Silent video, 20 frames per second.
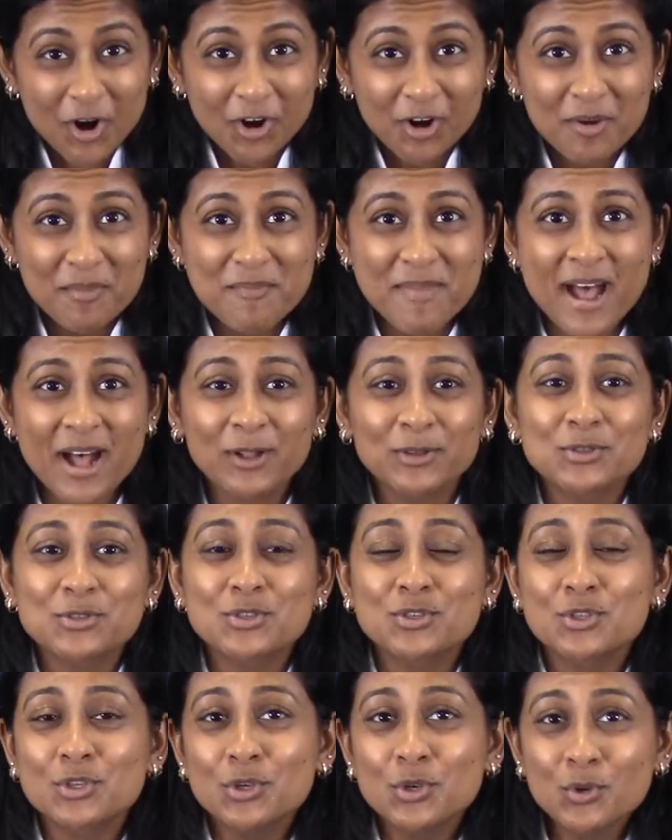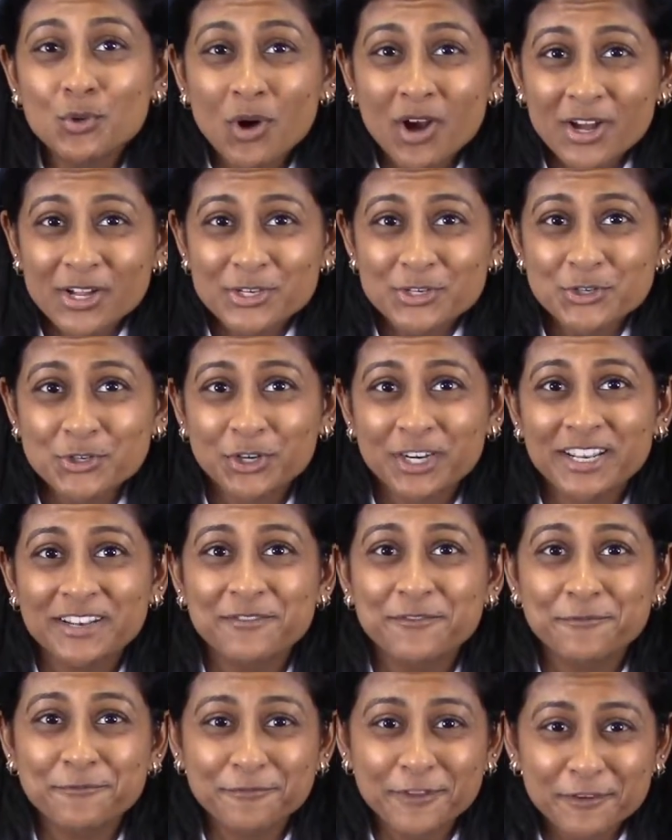are about
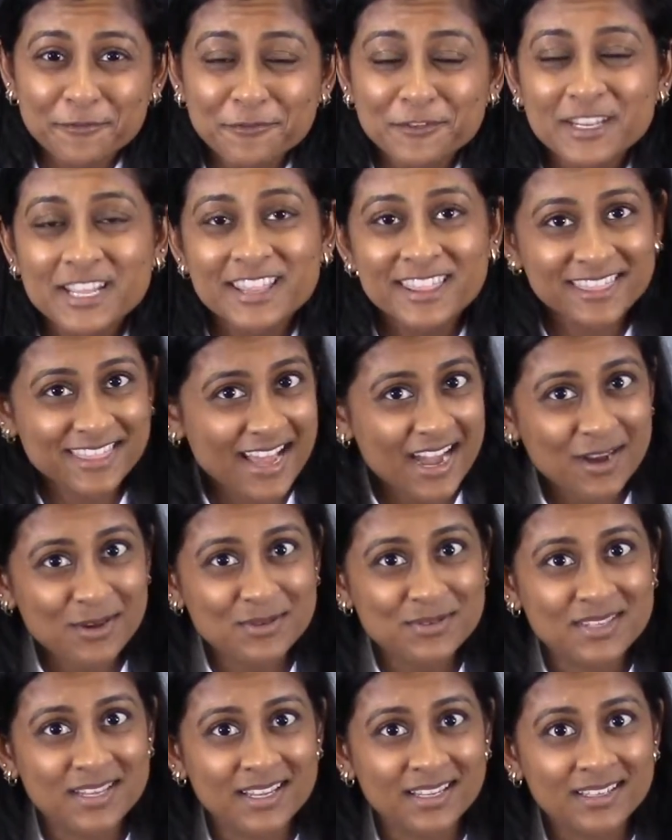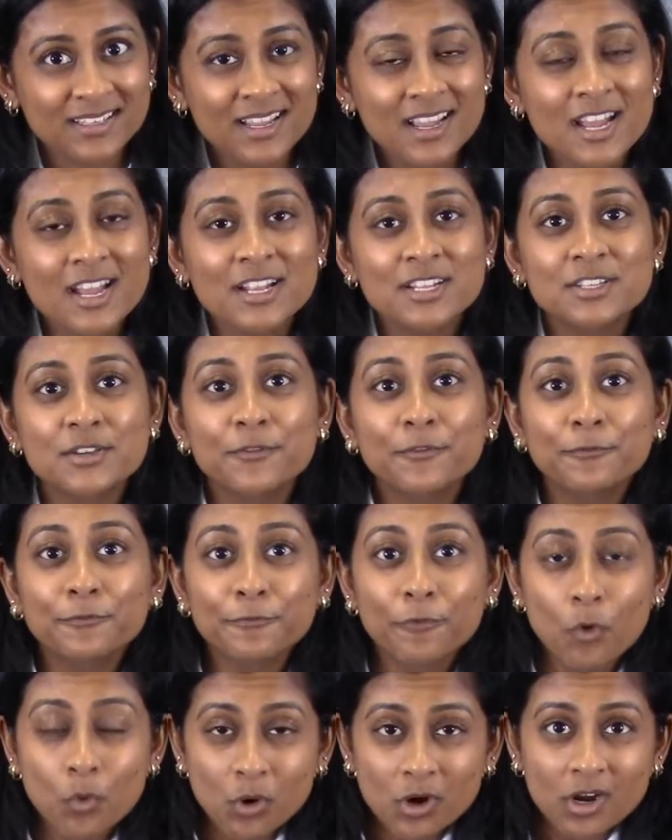250,000 to
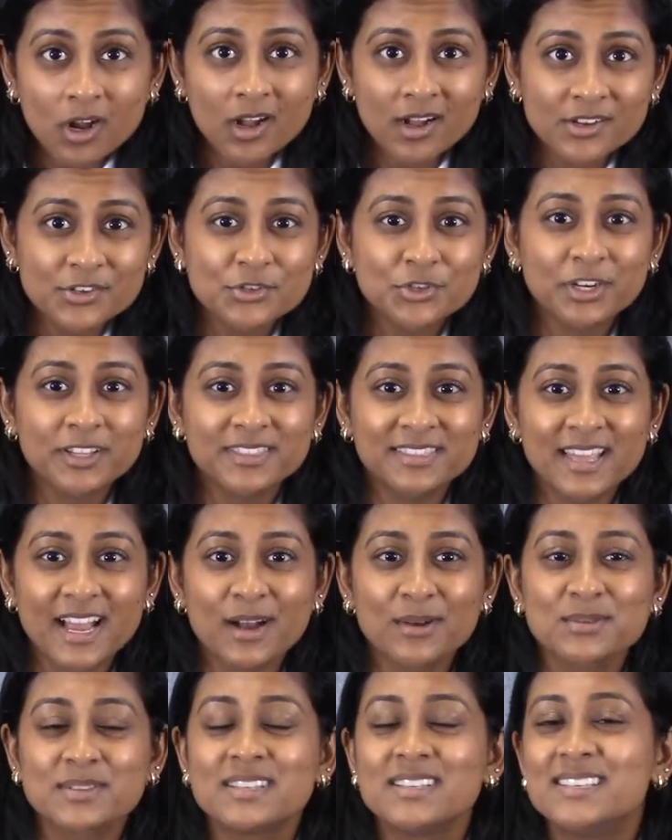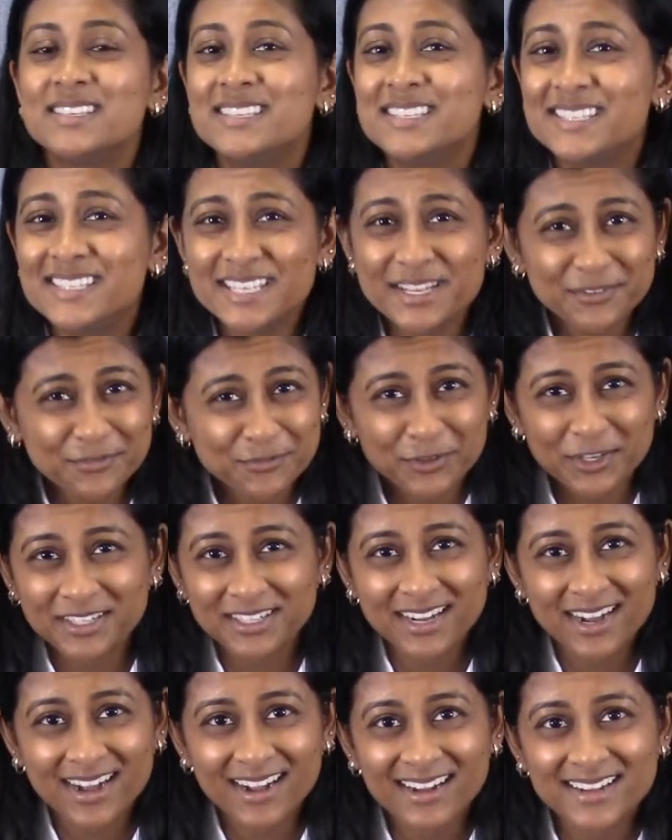400,000
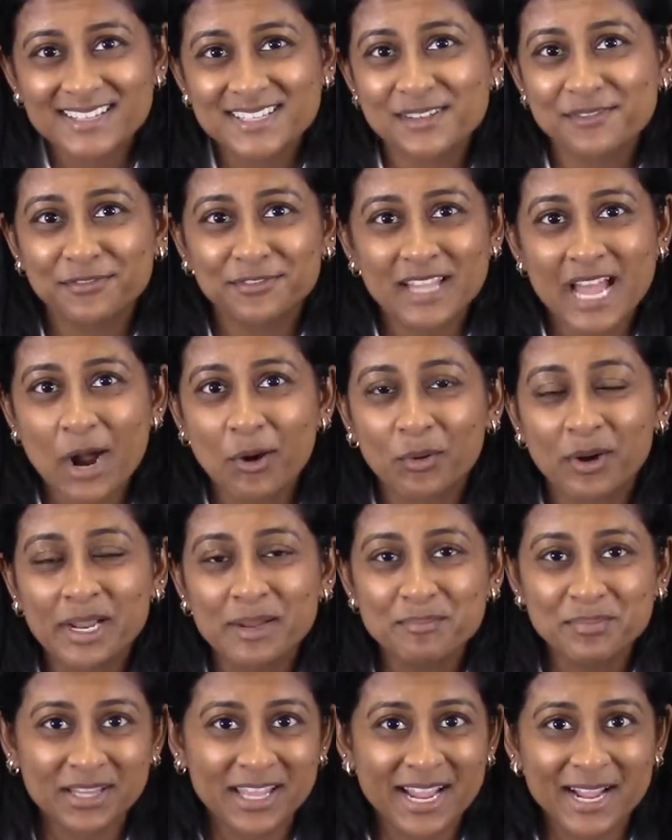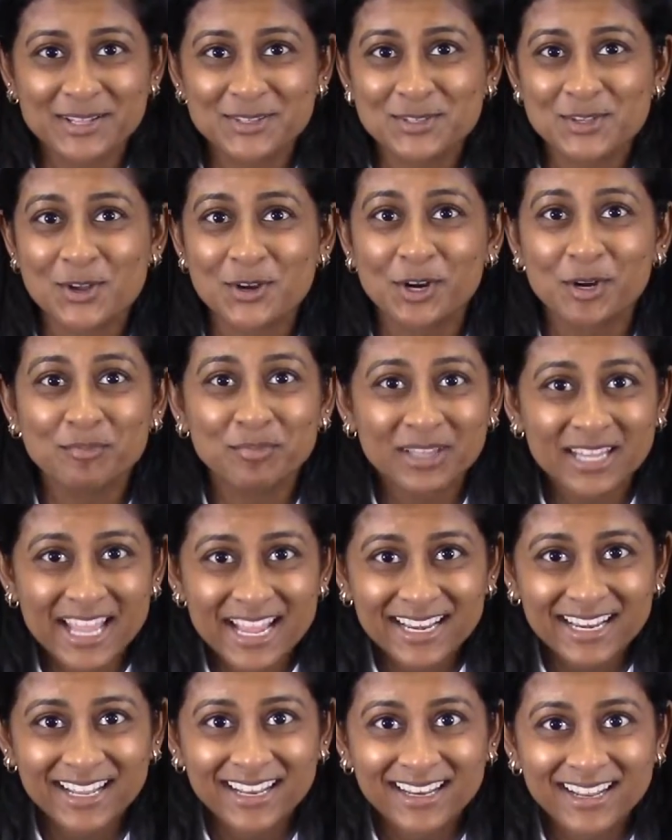different kinds of flowering plants on our
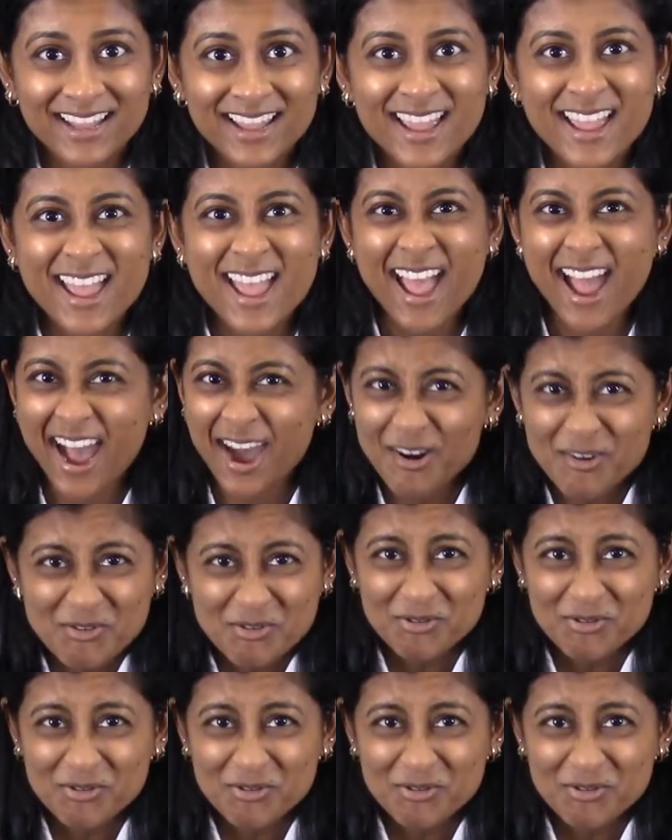planet. How